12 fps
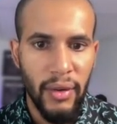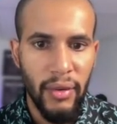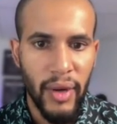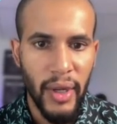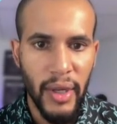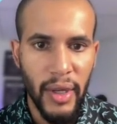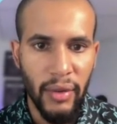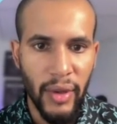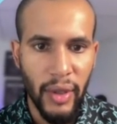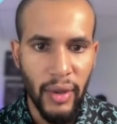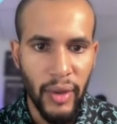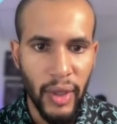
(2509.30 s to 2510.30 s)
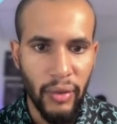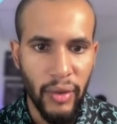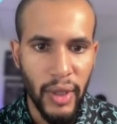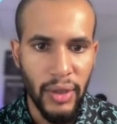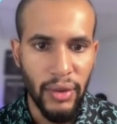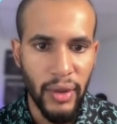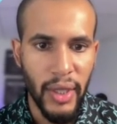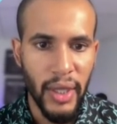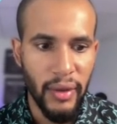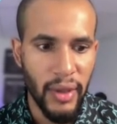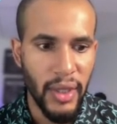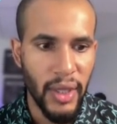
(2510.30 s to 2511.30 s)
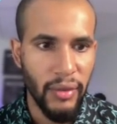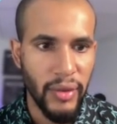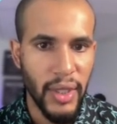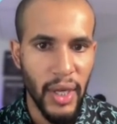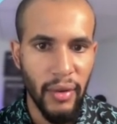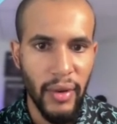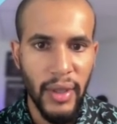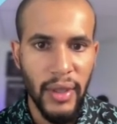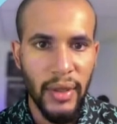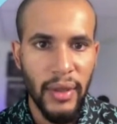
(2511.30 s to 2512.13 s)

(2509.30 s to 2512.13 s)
right here, real quick, to here in downtown,